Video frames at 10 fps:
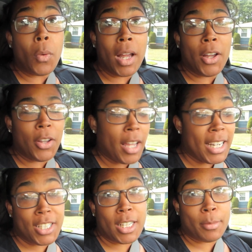well,
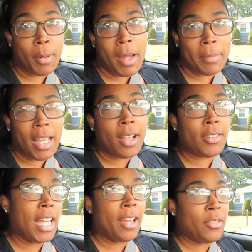I just got to my mom's
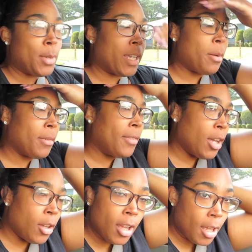house after my camera
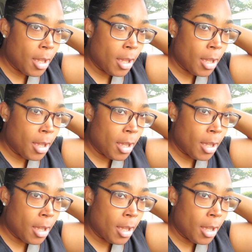fell.